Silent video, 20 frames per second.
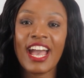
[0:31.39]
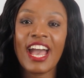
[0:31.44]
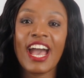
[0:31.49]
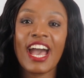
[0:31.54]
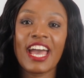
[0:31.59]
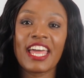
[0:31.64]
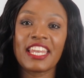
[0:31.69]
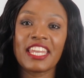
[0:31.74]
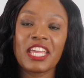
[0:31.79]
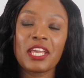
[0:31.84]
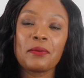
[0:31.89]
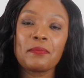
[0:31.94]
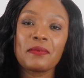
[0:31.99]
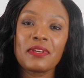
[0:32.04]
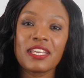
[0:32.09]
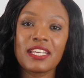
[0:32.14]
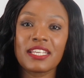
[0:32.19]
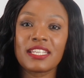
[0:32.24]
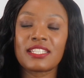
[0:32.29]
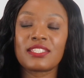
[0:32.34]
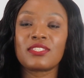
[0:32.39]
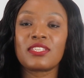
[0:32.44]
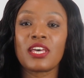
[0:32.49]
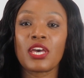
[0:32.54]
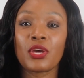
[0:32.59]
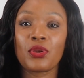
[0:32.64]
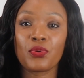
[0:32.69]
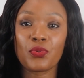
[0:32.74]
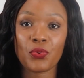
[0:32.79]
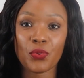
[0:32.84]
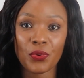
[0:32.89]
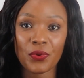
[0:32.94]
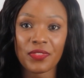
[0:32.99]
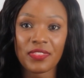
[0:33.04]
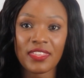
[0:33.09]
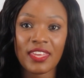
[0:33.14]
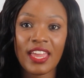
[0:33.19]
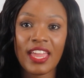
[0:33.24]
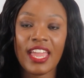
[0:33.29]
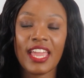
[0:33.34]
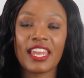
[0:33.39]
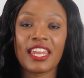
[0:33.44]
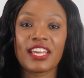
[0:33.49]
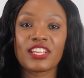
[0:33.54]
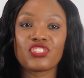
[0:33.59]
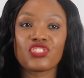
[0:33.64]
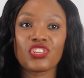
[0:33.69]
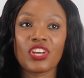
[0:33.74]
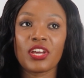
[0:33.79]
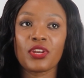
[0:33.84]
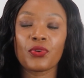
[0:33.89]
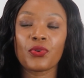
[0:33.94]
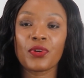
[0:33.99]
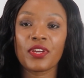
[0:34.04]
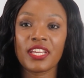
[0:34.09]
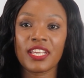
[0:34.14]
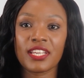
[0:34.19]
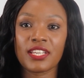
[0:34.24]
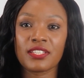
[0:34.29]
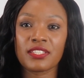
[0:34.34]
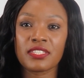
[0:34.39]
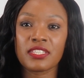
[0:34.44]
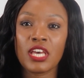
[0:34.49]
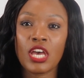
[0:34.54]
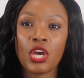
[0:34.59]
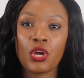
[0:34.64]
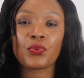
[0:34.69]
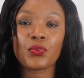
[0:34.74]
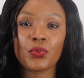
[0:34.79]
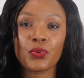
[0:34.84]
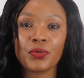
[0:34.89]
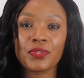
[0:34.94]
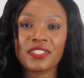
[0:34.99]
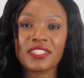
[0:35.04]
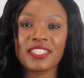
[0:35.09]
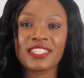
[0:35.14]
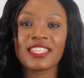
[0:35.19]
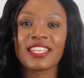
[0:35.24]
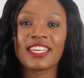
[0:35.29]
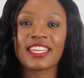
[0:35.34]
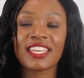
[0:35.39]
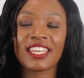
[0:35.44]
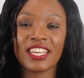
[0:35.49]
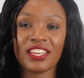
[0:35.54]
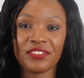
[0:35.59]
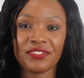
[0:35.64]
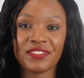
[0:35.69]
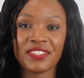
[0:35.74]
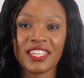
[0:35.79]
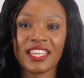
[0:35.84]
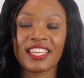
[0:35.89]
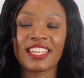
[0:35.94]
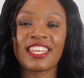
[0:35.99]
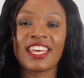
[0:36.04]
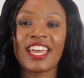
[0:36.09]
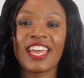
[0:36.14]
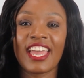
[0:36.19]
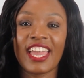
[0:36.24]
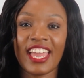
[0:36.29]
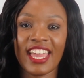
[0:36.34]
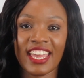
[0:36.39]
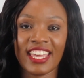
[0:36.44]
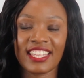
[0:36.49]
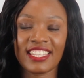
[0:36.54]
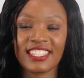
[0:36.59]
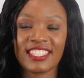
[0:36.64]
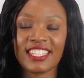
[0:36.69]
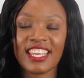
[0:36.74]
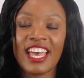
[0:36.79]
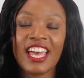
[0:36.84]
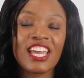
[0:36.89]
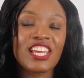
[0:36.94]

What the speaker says: Her name is Ruth, and her channel is Ruths Gifted Hands.